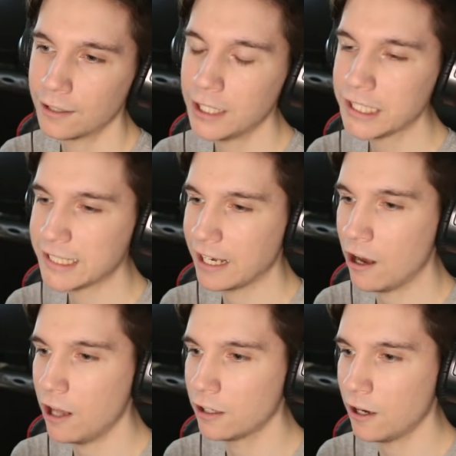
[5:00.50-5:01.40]
Gunny saying
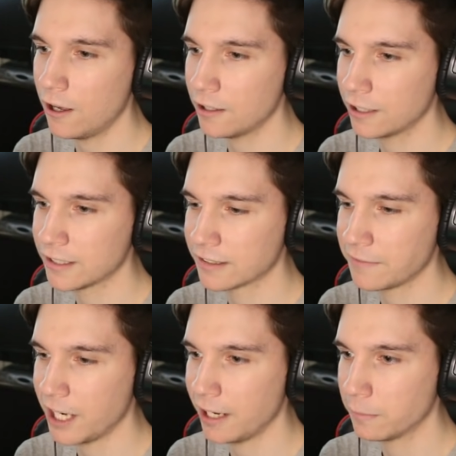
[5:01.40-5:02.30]
holler holler is a
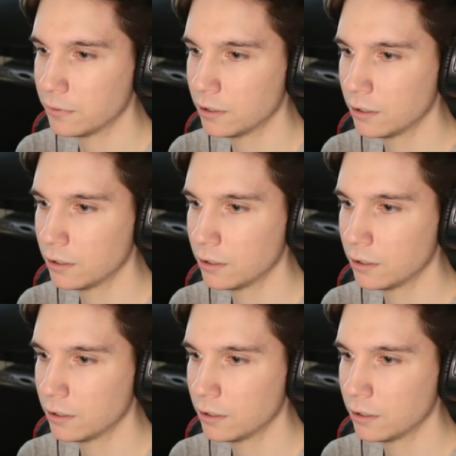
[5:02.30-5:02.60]
vibe.